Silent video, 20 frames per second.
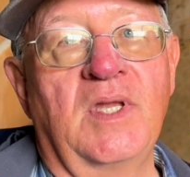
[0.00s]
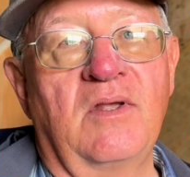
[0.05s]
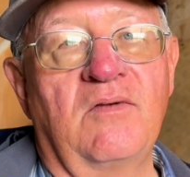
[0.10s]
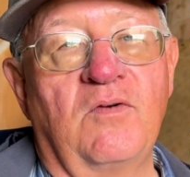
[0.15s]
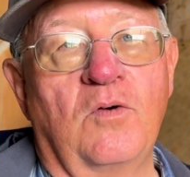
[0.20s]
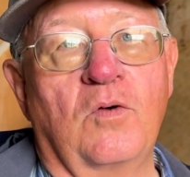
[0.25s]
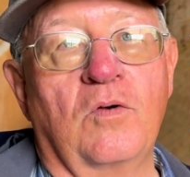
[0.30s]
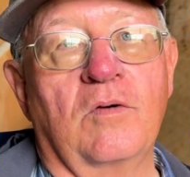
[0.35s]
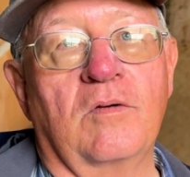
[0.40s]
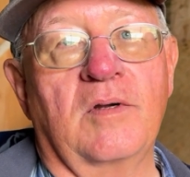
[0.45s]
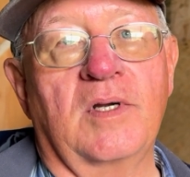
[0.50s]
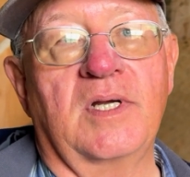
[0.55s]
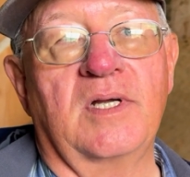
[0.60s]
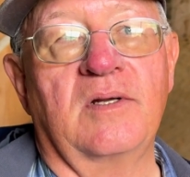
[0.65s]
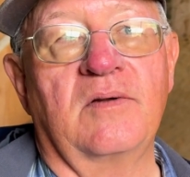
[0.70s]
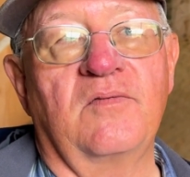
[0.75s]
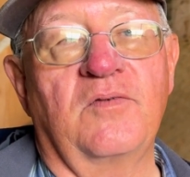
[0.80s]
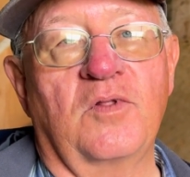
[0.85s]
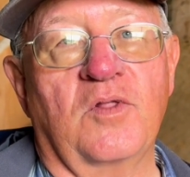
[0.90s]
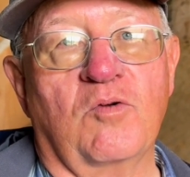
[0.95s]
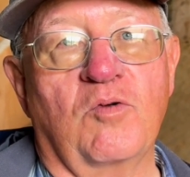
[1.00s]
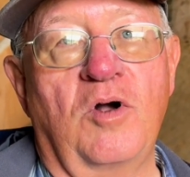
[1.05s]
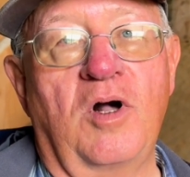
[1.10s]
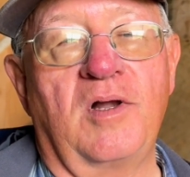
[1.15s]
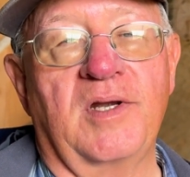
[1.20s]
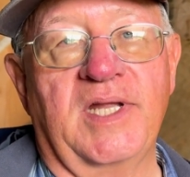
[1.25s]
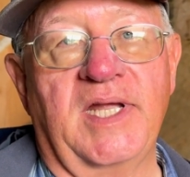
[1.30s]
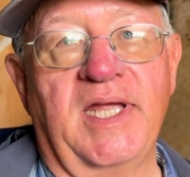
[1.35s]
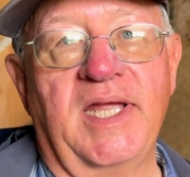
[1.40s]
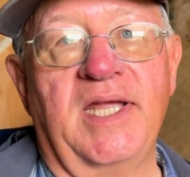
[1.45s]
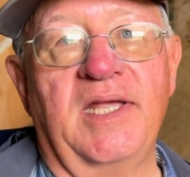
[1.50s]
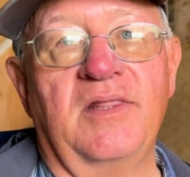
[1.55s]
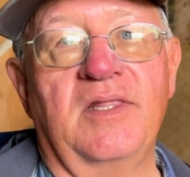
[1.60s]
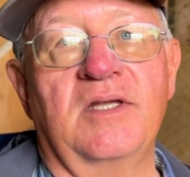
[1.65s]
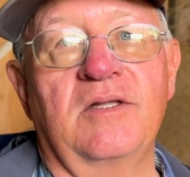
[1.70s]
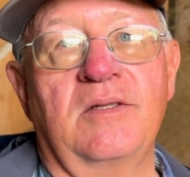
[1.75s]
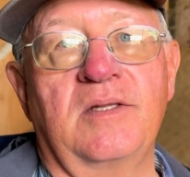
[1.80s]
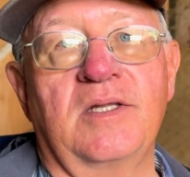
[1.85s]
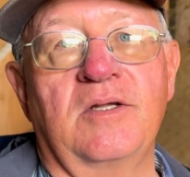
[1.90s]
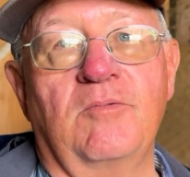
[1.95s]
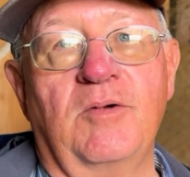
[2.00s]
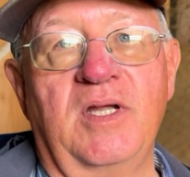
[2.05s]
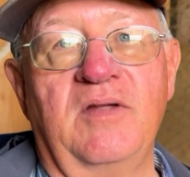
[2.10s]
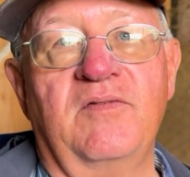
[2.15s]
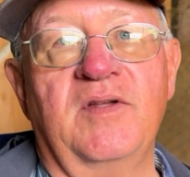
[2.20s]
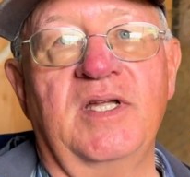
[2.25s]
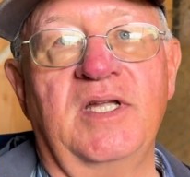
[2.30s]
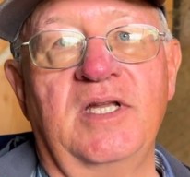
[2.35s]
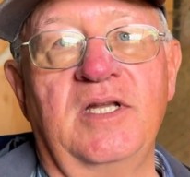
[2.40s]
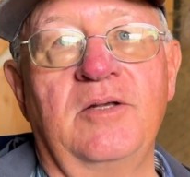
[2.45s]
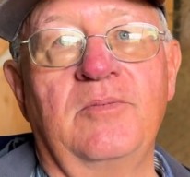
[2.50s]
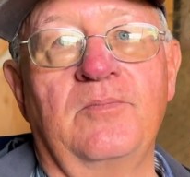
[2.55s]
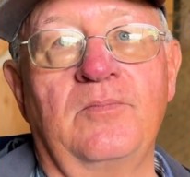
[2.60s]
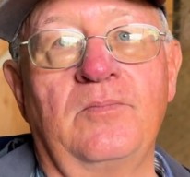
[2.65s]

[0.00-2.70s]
for the quality of hay that we feed.